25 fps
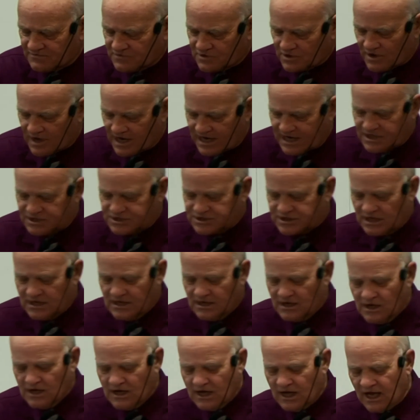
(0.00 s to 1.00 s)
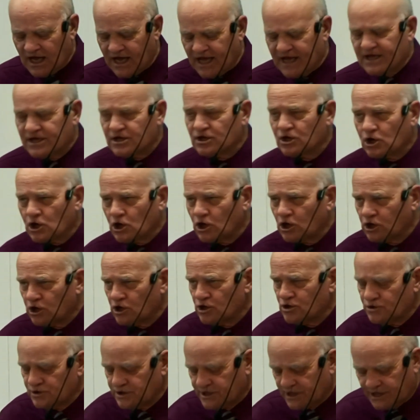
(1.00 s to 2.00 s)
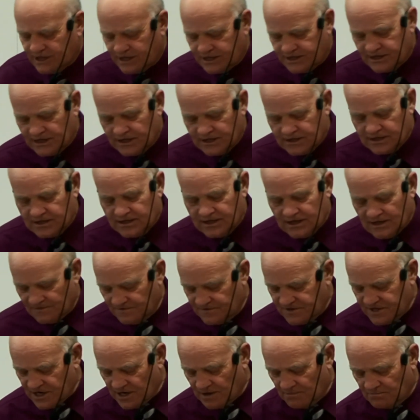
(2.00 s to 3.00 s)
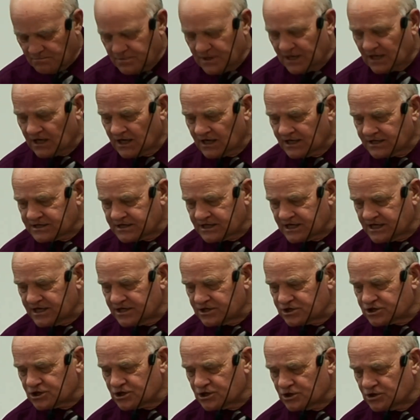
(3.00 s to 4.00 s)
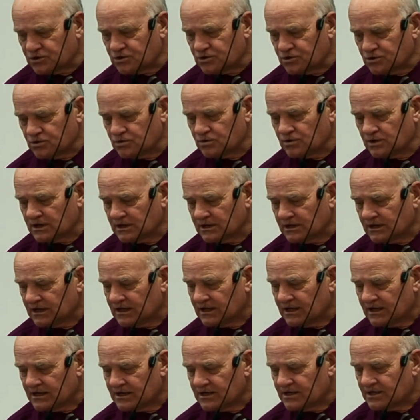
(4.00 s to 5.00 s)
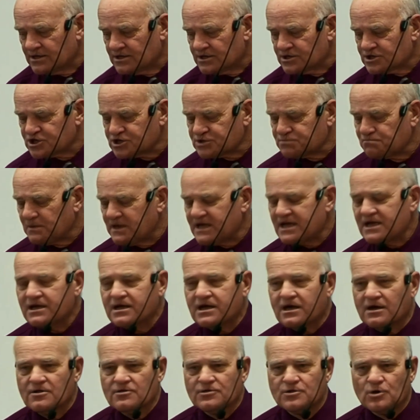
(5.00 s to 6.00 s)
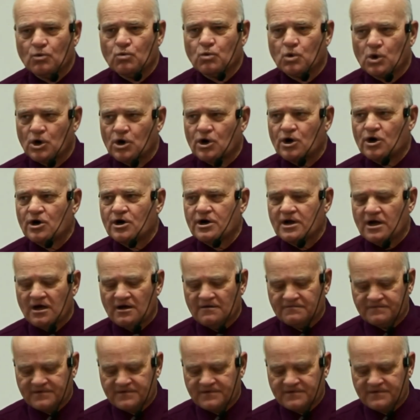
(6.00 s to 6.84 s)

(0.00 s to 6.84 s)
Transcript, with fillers: grace, included the ability to speak the word of